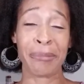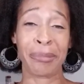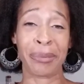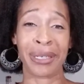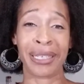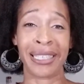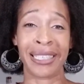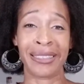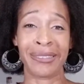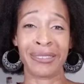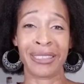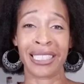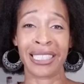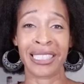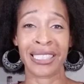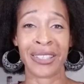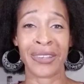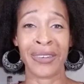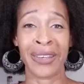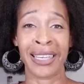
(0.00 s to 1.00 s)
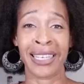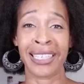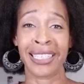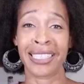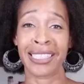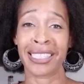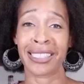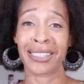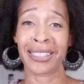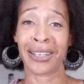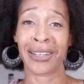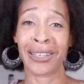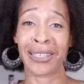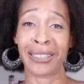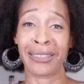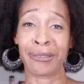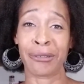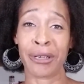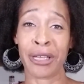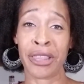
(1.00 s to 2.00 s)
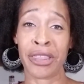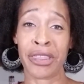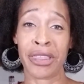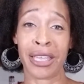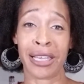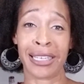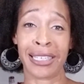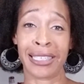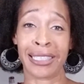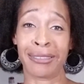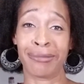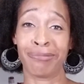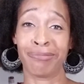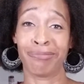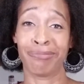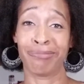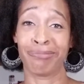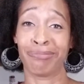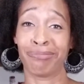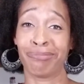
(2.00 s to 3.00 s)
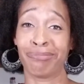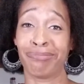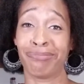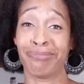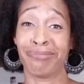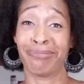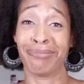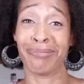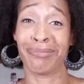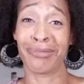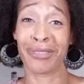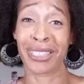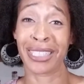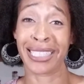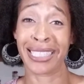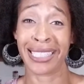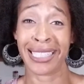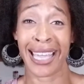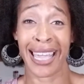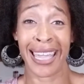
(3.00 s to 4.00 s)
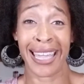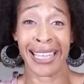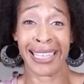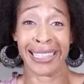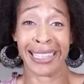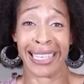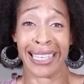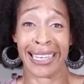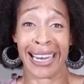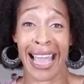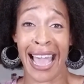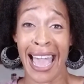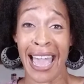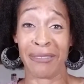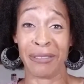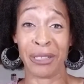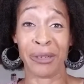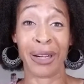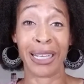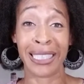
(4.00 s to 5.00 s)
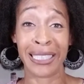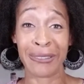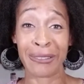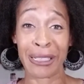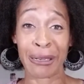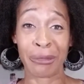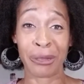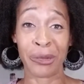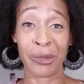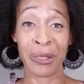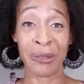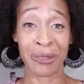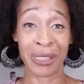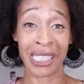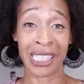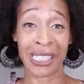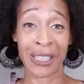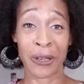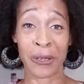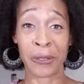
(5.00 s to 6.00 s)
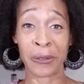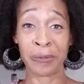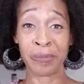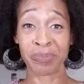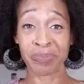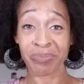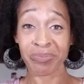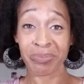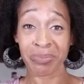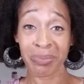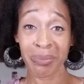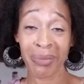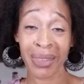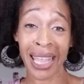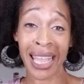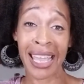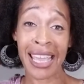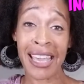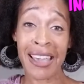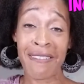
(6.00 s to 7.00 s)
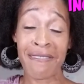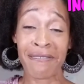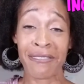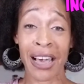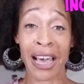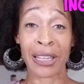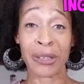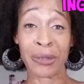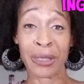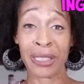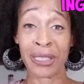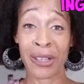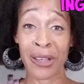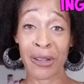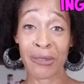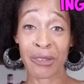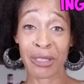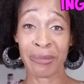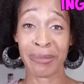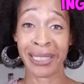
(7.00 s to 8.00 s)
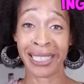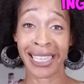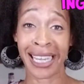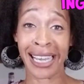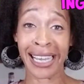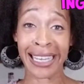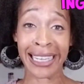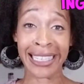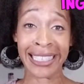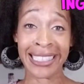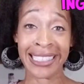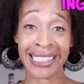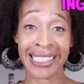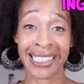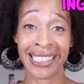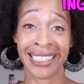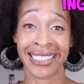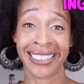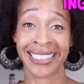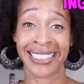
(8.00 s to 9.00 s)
But let's go ahead and get started with this cake that I have no idea what I'm doing with, so follow along with me, guys.